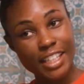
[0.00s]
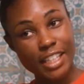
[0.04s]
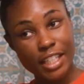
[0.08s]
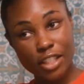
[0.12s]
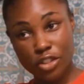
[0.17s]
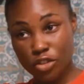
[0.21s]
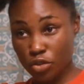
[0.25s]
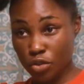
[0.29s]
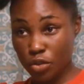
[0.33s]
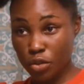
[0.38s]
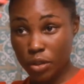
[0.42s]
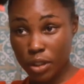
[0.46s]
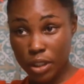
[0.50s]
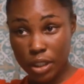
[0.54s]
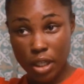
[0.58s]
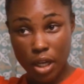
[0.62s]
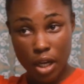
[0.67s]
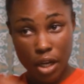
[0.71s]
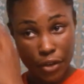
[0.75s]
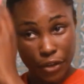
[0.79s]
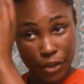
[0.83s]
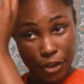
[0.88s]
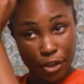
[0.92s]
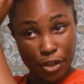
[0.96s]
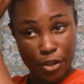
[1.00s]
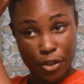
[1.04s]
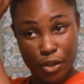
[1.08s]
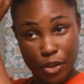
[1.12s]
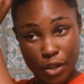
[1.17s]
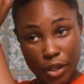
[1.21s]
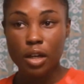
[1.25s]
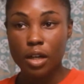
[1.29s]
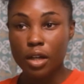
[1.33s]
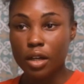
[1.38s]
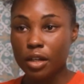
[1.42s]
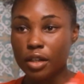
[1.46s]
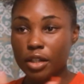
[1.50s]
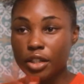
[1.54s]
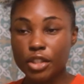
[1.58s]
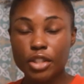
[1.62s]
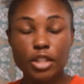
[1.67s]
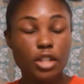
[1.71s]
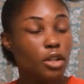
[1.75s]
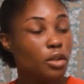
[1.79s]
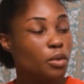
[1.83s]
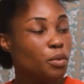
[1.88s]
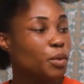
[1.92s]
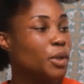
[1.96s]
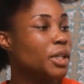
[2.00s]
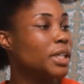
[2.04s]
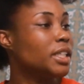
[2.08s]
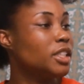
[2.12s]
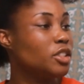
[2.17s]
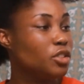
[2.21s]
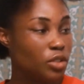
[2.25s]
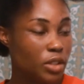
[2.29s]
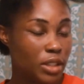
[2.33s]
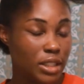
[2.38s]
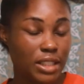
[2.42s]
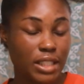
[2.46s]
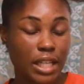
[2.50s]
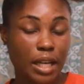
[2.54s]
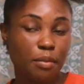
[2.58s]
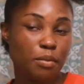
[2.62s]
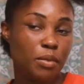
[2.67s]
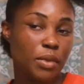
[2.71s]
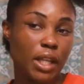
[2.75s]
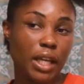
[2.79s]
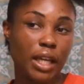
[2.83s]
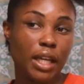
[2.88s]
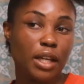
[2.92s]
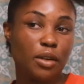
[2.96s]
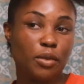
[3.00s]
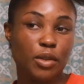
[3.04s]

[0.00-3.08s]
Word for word: it's truly an honor. So we're going to do the same thing.